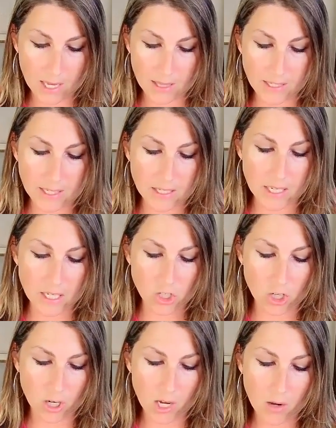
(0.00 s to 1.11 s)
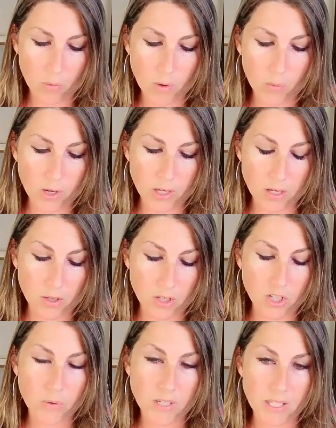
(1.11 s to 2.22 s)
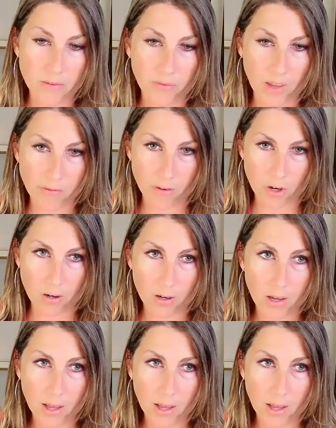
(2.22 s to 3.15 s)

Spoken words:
they said, Teacher, we want you to do us a favor.